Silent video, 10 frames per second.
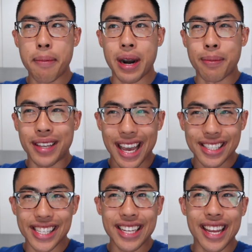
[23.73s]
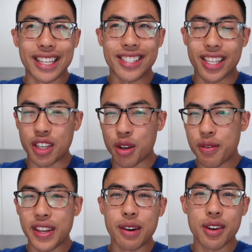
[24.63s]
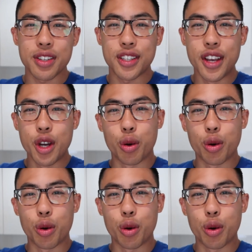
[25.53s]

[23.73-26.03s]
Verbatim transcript: but I'm guessing it's the new viewers